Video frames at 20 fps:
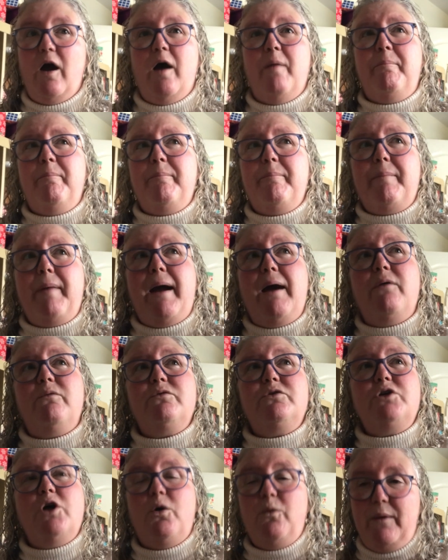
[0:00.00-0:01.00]

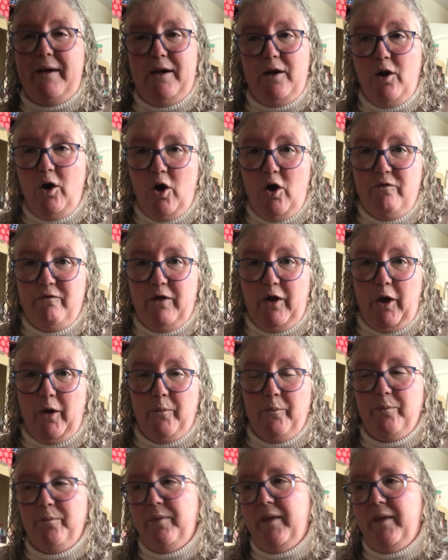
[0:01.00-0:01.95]
about a week and a half ago.